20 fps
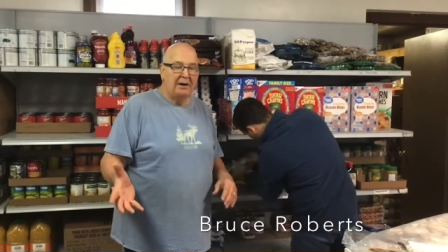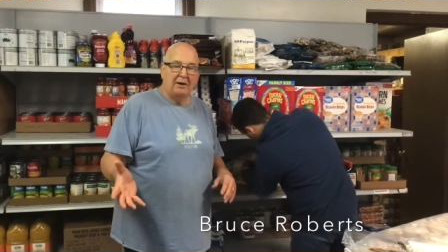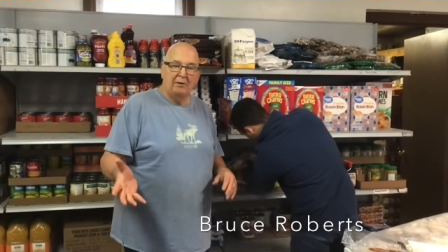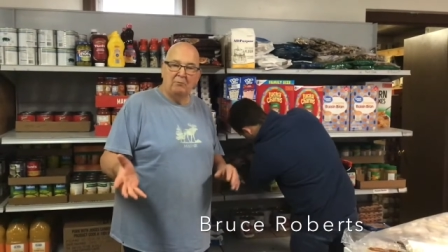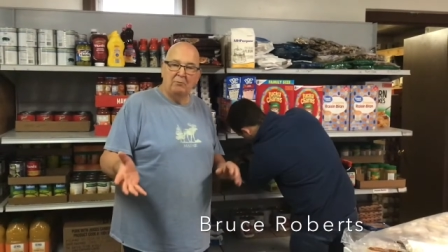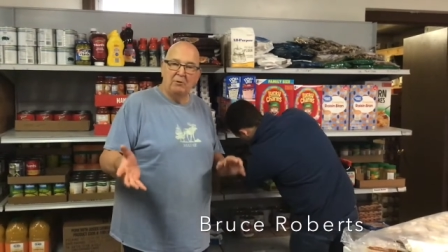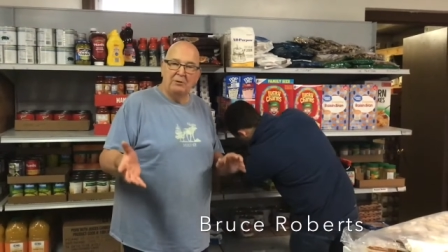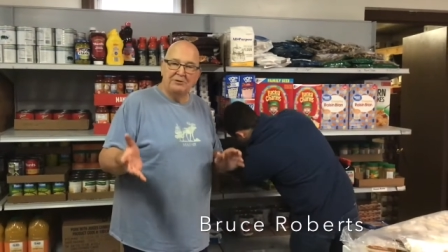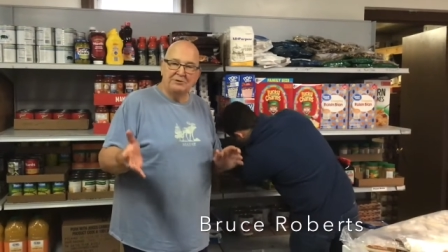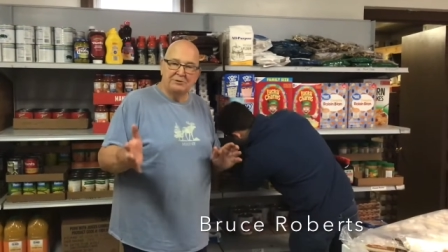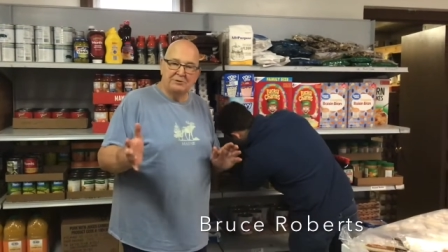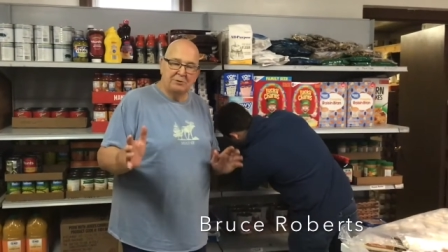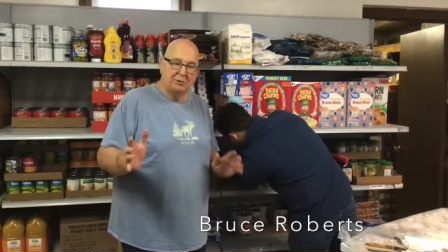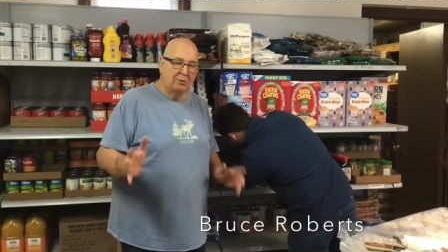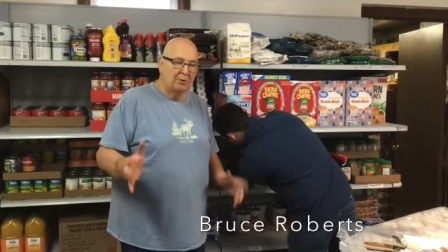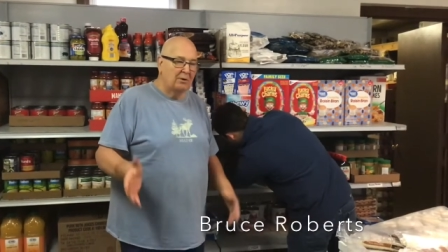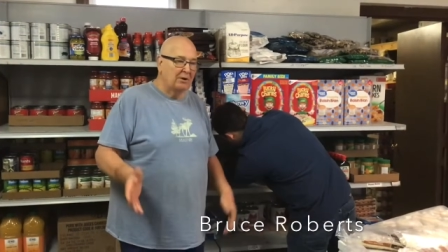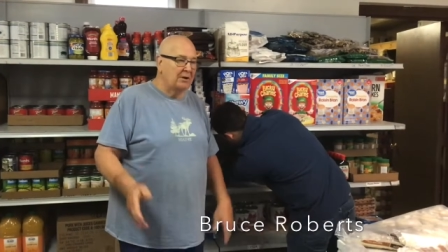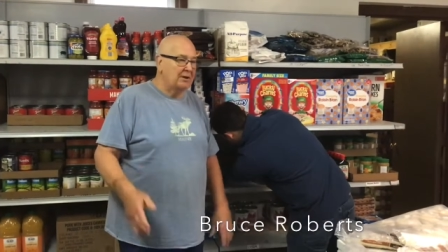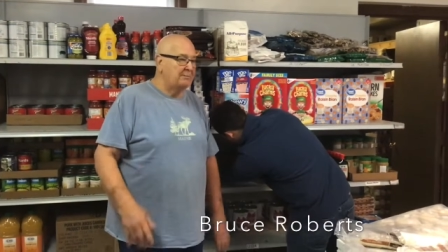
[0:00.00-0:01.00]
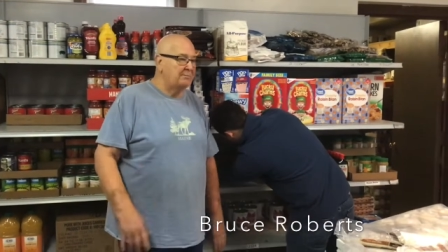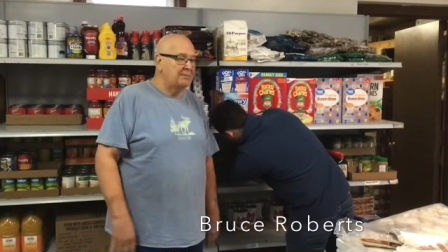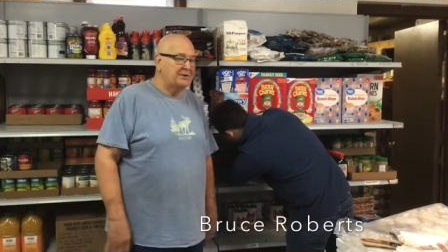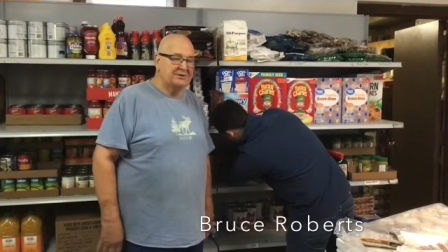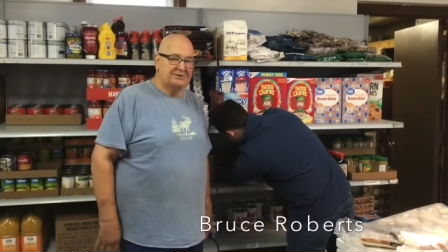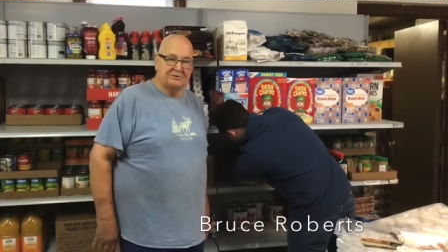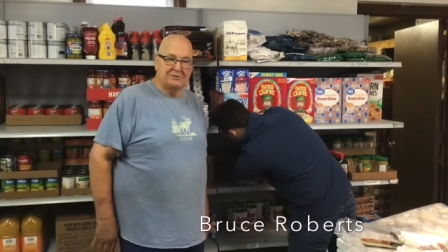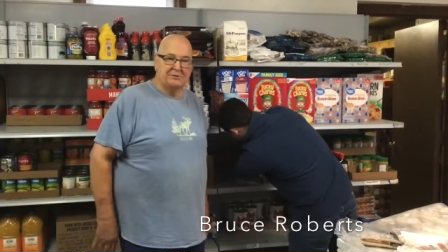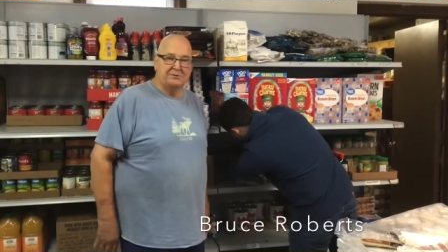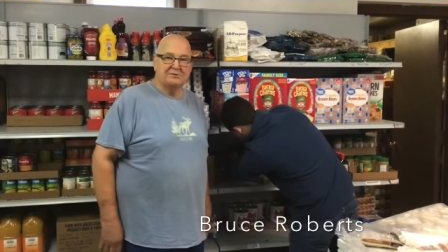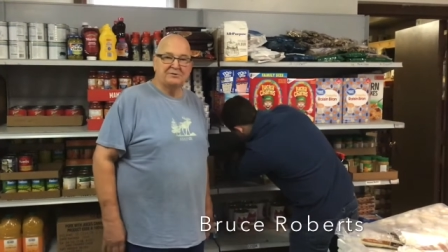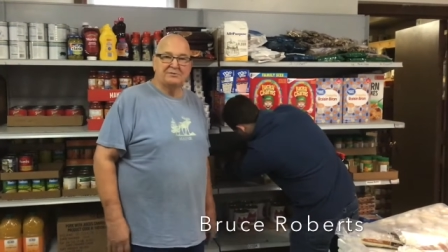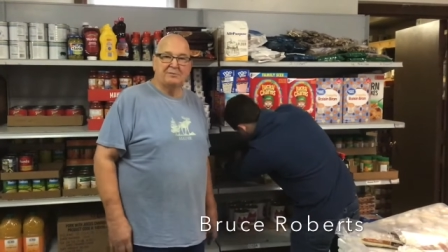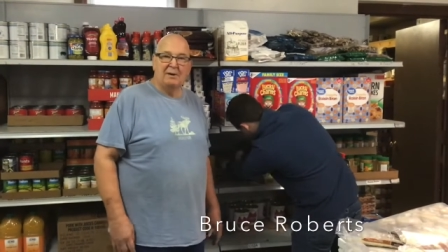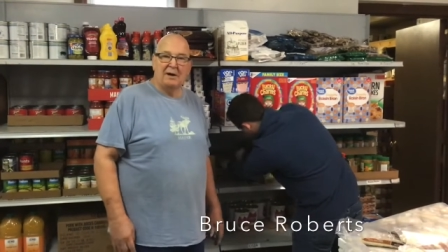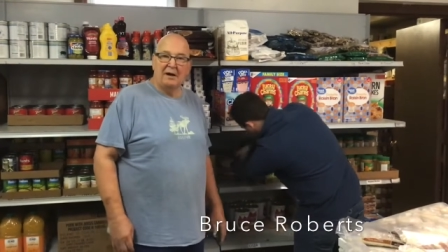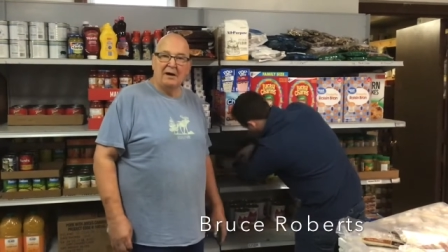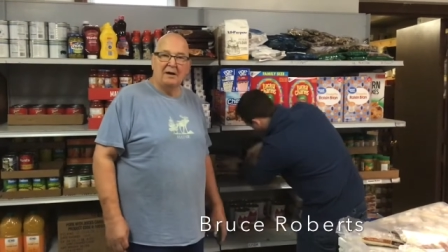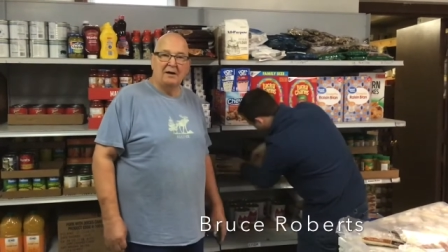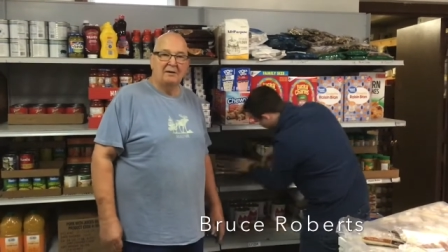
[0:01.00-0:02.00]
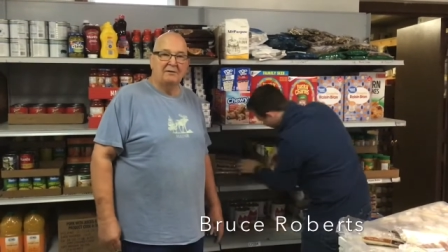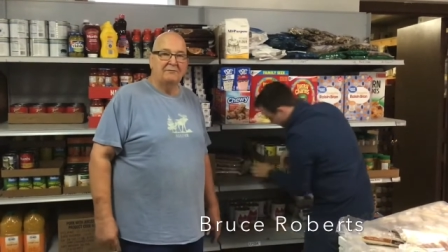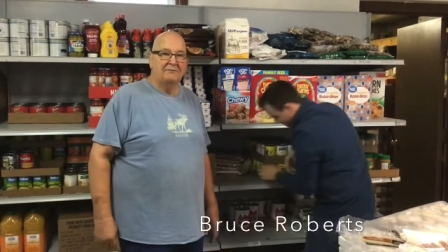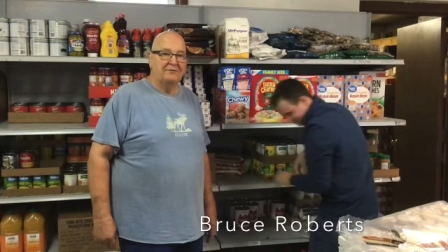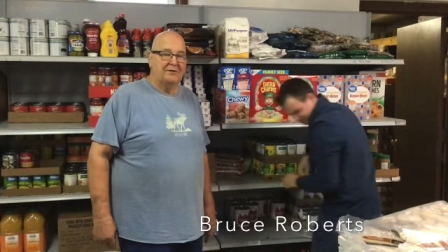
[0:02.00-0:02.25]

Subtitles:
and we surely miss your smiling